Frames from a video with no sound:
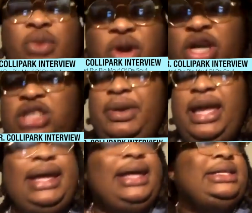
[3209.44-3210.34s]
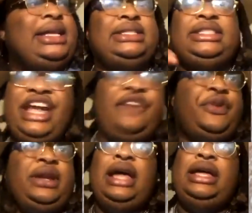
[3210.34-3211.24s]
Rouge, man, it's
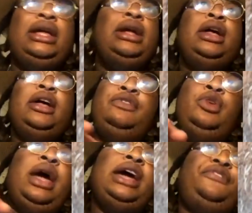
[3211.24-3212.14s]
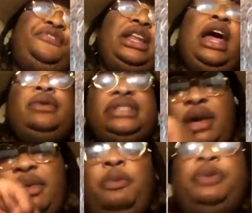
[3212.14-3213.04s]
different. Like, if you had a feel like we
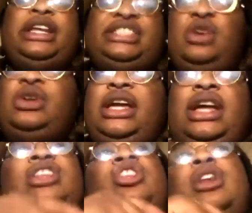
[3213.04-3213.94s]
said we're going to put that show together, you